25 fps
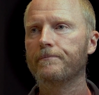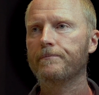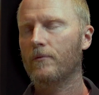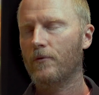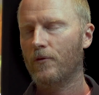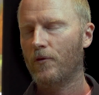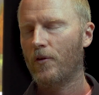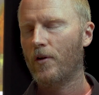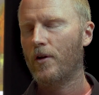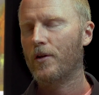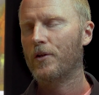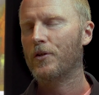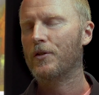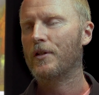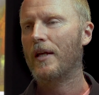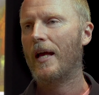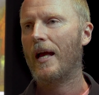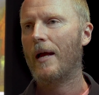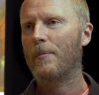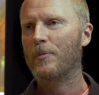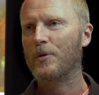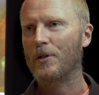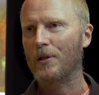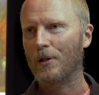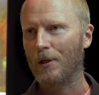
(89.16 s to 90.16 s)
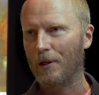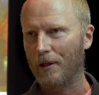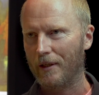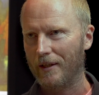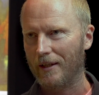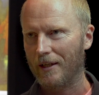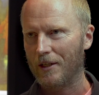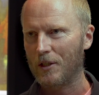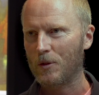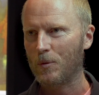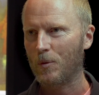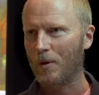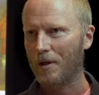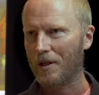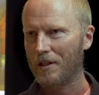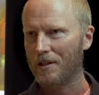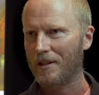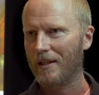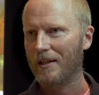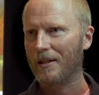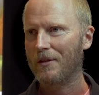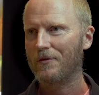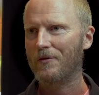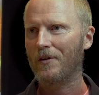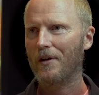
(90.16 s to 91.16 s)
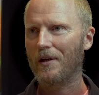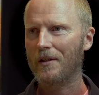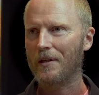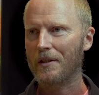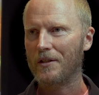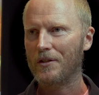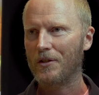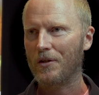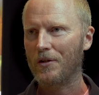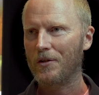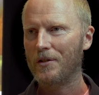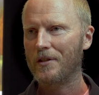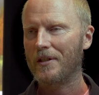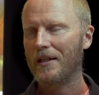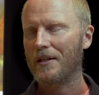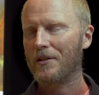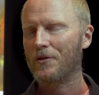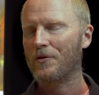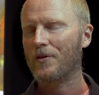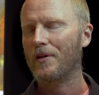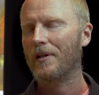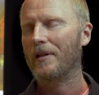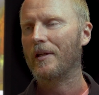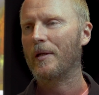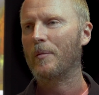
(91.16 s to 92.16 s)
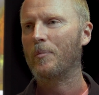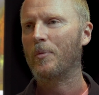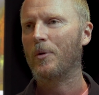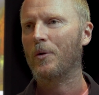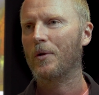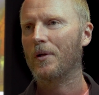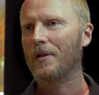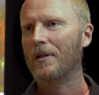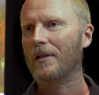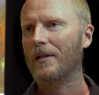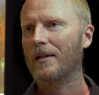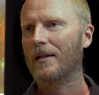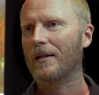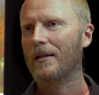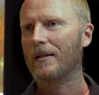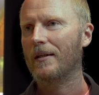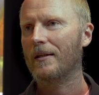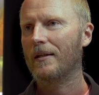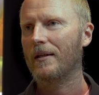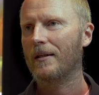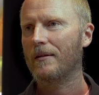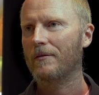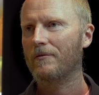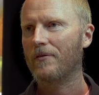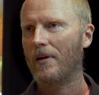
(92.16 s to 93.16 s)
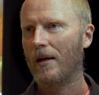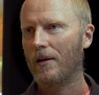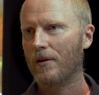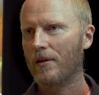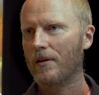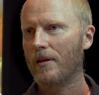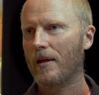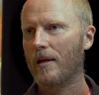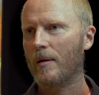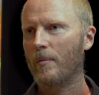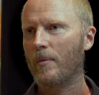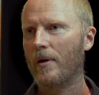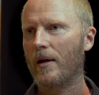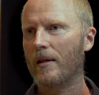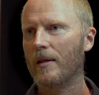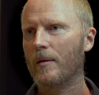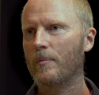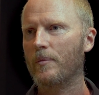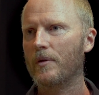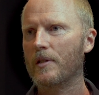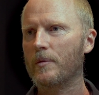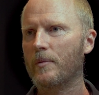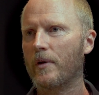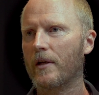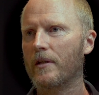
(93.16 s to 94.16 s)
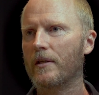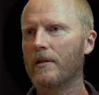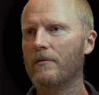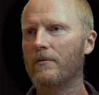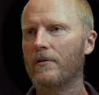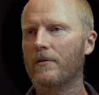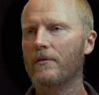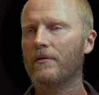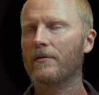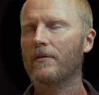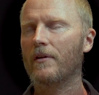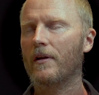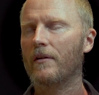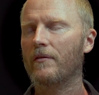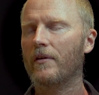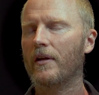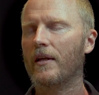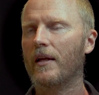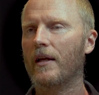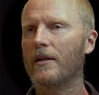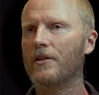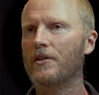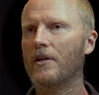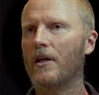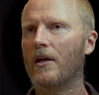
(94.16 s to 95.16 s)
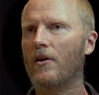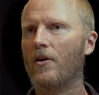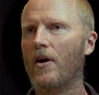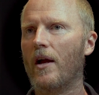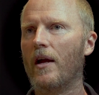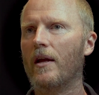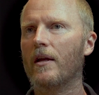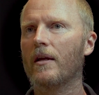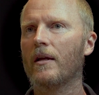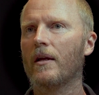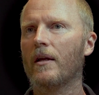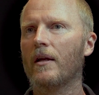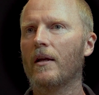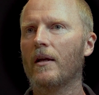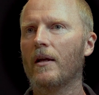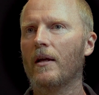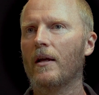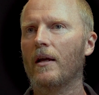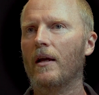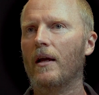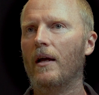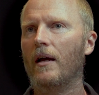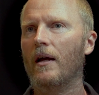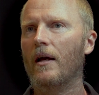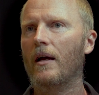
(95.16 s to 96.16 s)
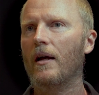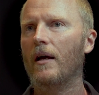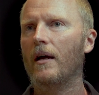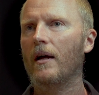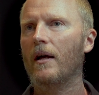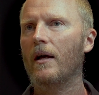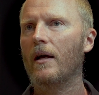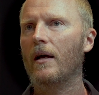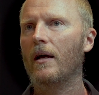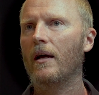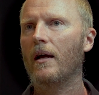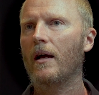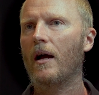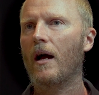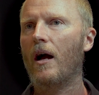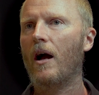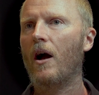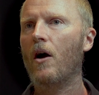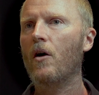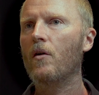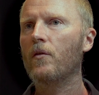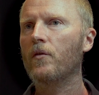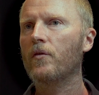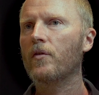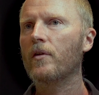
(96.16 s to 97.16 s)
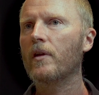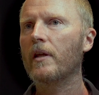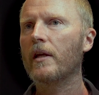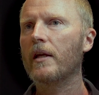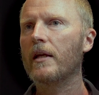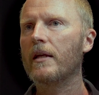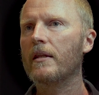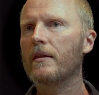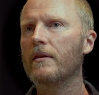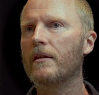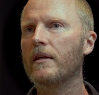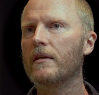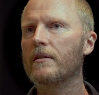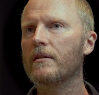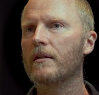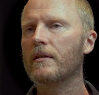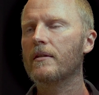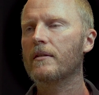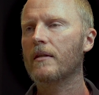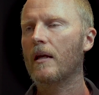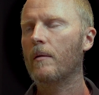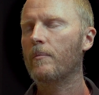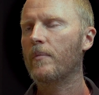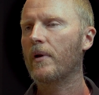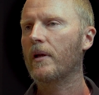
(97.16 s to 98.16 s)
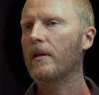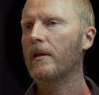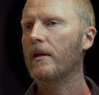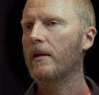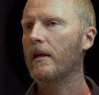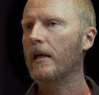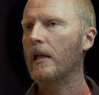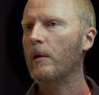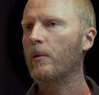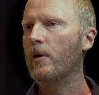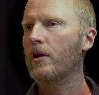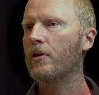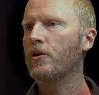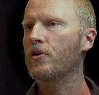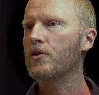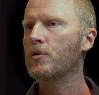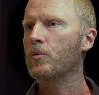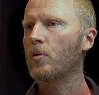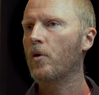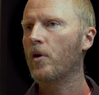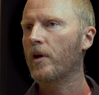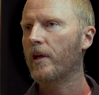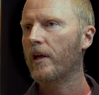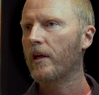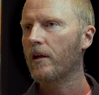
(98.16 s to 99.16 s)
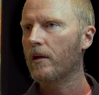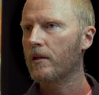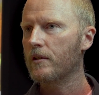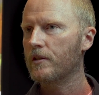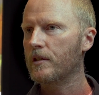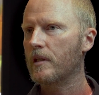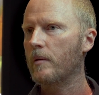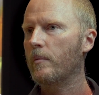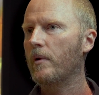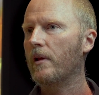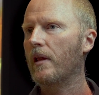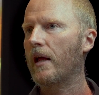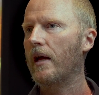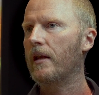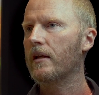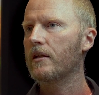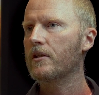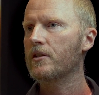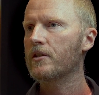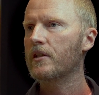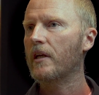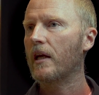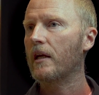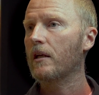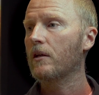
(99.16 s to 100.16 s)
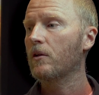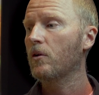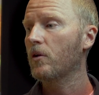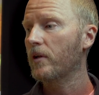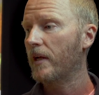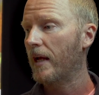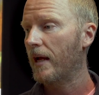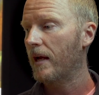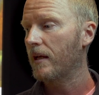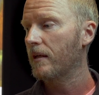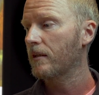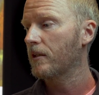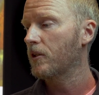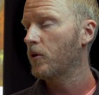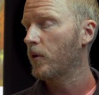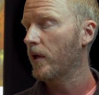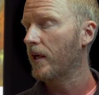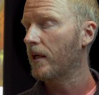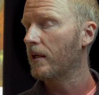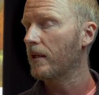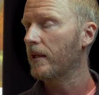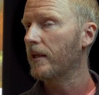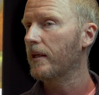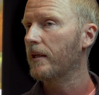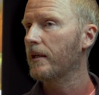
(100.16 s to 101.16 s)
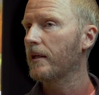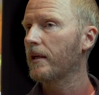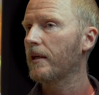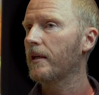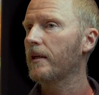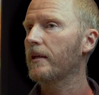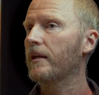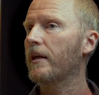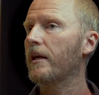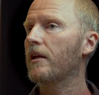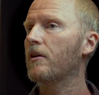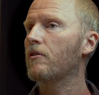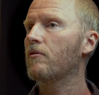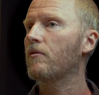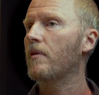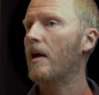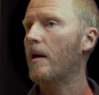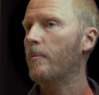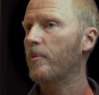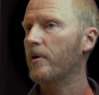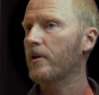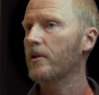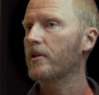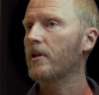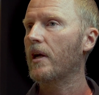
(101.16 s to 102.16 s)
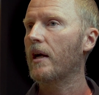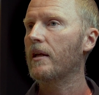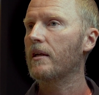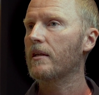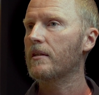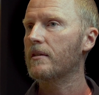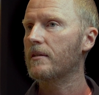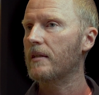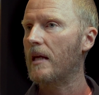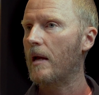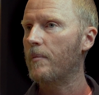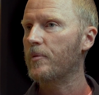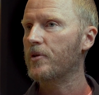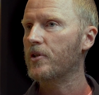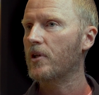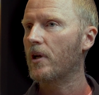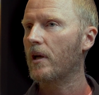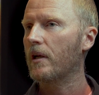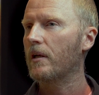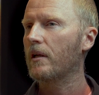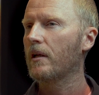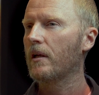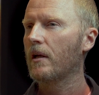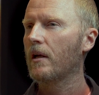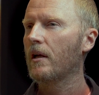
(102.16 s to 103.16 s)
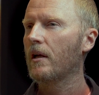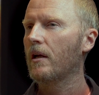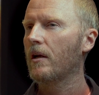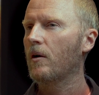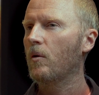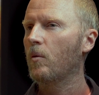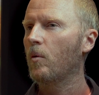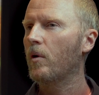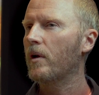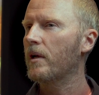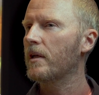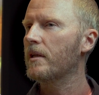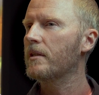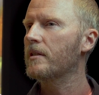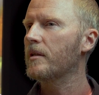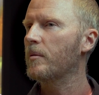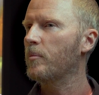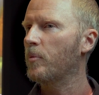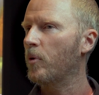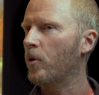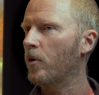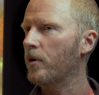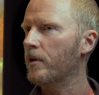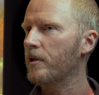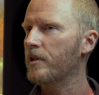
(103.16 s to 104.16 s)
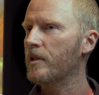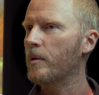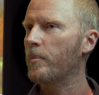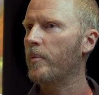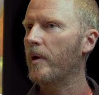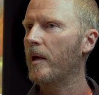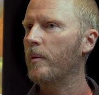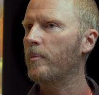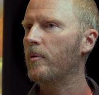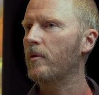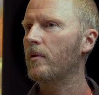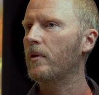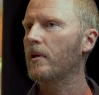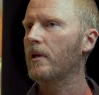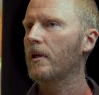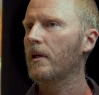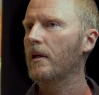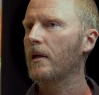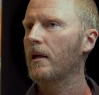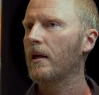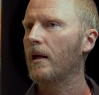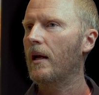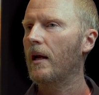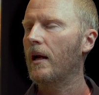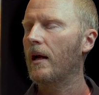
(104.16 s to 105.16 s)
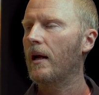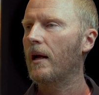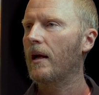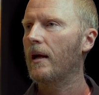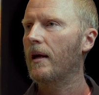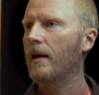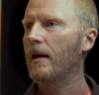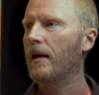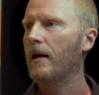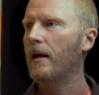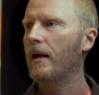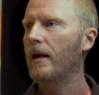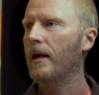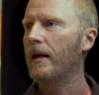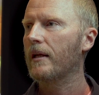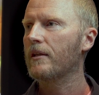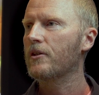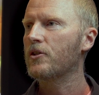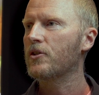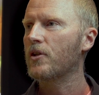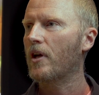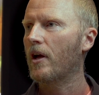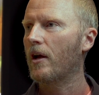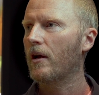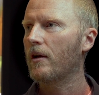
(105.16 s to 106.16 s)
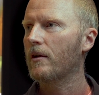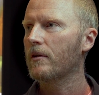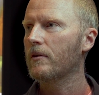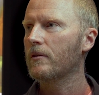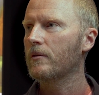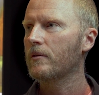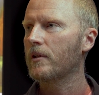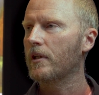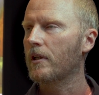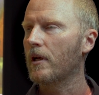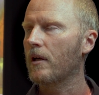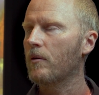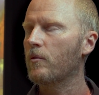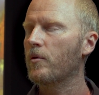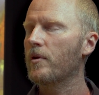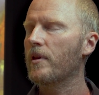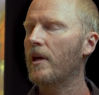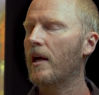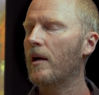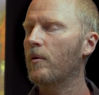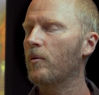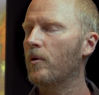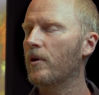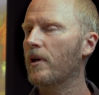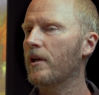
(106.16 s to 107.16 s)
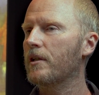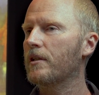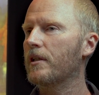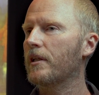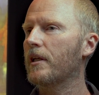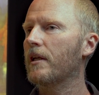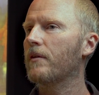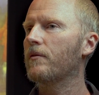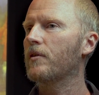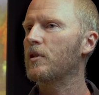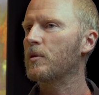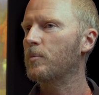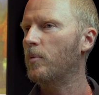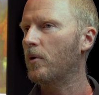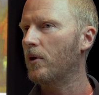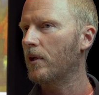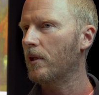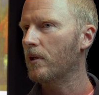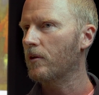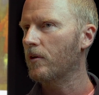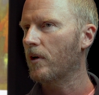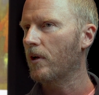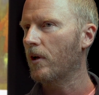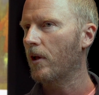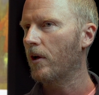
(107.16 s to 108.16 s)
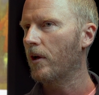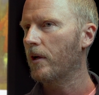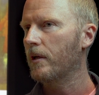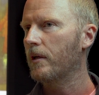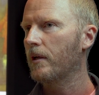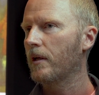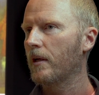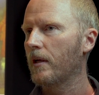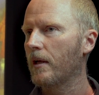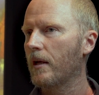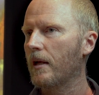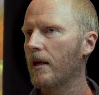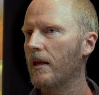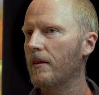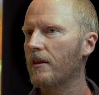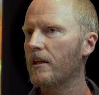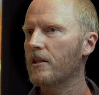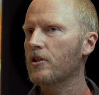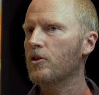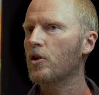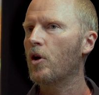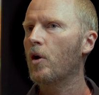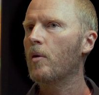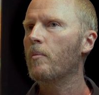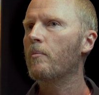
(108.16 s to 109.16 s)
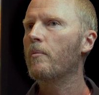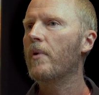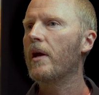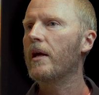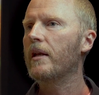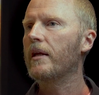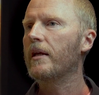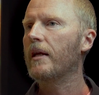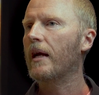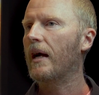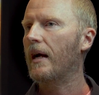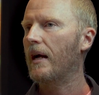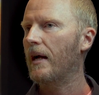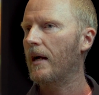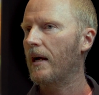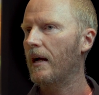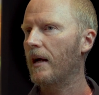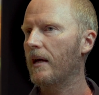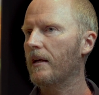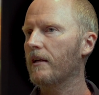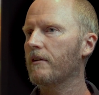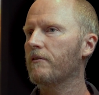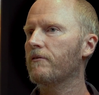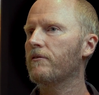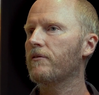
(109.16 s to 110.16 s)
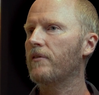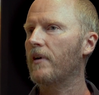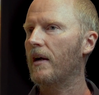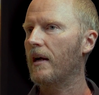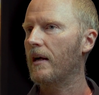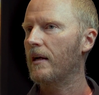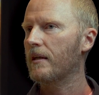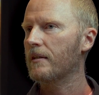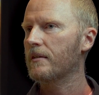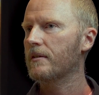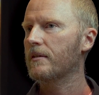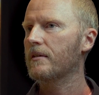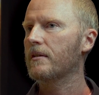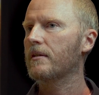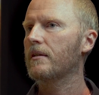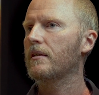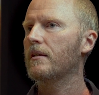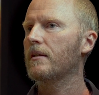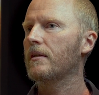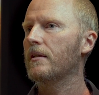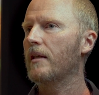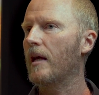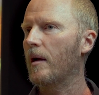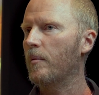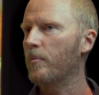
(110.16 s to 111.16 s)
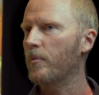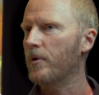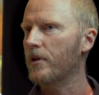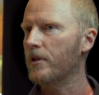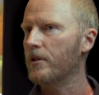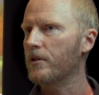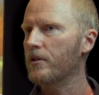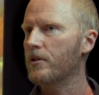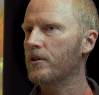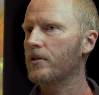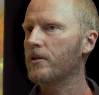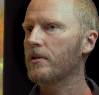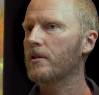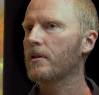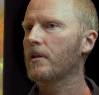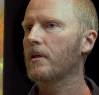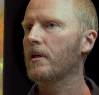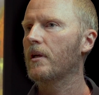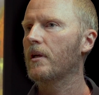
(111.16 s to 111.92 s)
First, absolutely yes, want to see the findings used. That's really important and value that about the perspective of NHRA. Hopefully this is something that anyone who's working on simulators can look at quickly, get a rapid kind of snapshot, what is important to people. And so, without wanting to give a spoiler alert, there's not many hard and fast numbers.